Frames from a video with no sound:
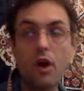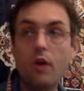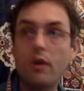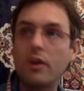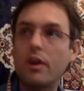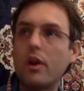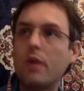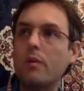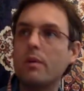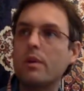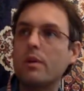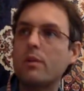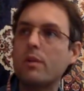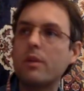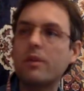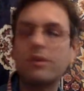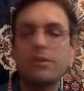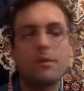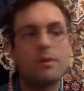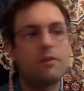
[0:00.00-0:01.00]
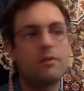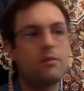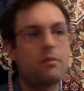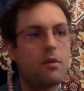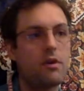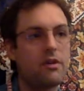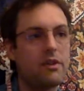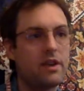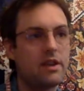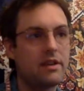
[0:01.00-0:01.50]
you know, when you're with someone for
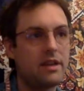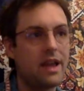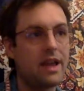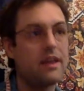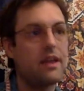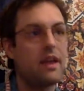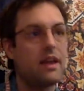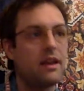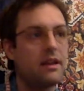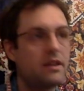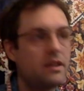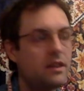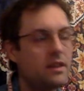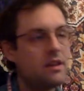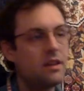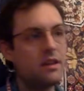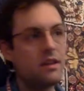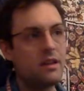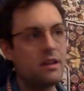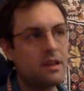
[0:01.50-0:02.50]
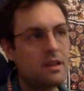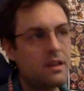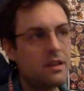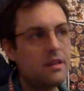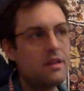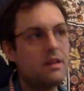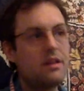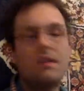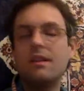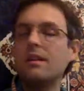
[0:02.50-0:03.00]
more than a decade,
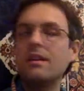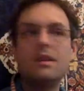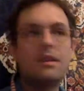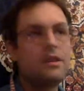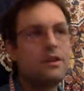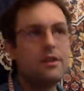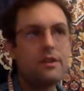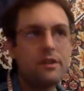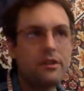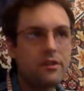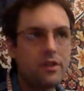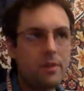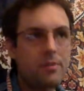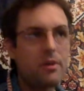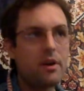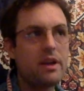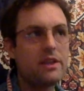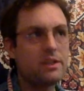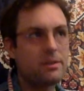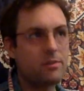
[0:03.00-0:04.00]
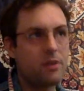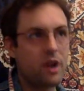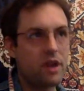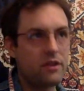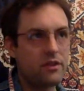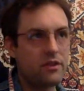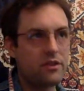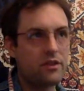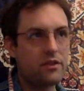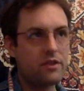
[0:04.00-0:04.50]
separation
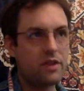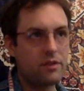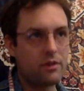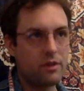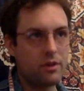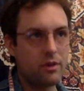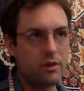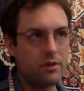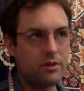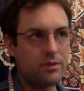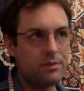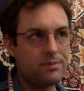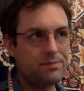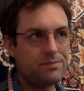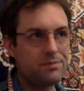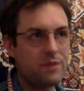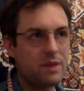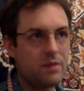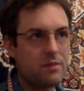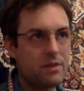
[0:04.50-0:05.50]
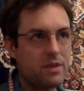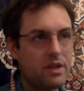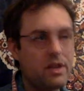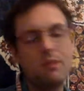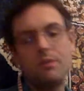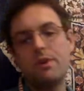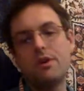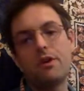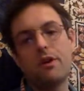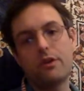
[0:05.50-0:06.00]
process is difficult,
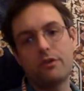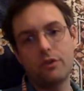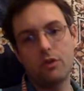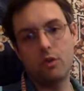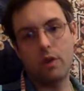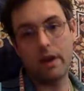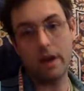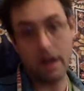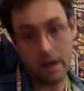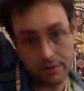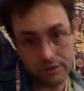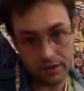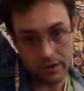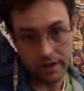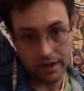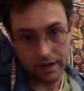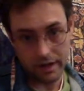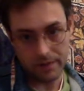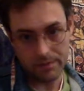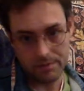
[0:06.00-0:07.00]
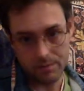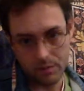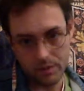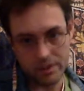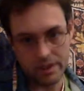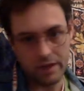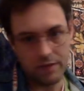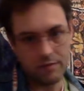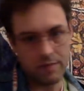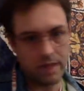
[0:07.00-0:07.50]
particularly when you're also quite isolated,
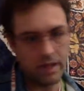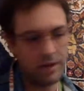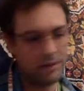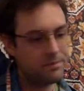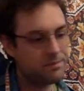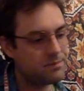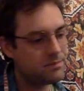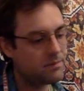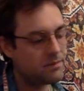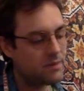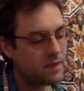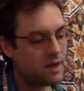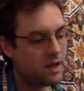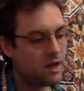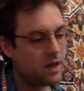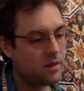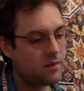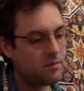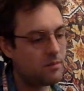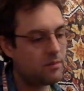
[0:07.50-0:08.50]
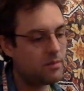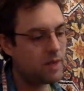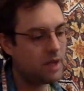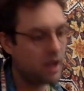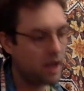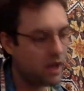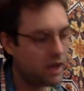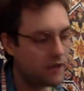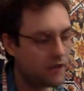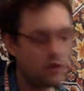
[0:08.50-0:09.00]
which I've been,
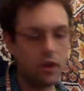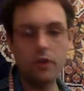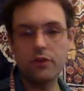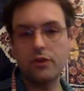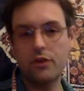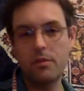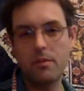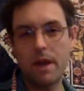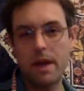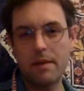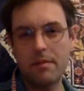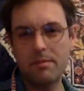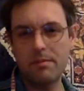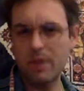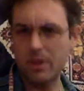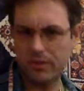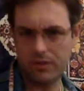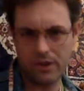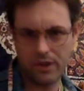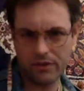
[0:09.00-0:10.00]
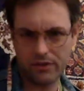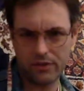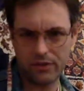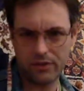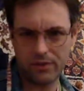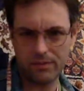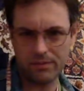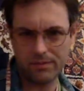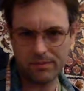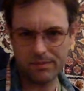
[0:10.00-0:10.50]
because also my business
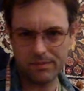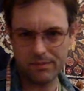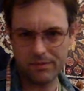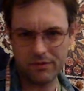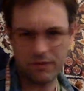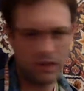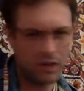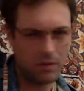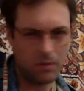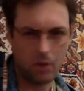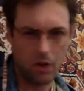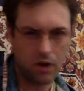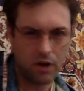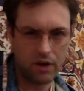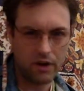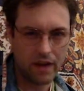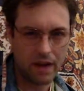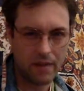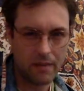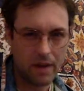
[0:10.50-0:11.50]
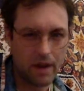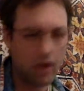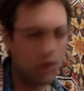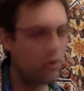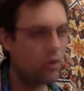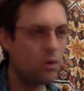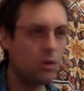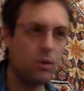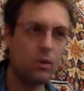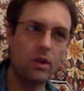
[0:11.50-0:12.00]
fell apart and my
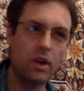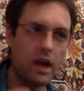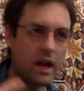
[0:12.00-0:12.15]
whole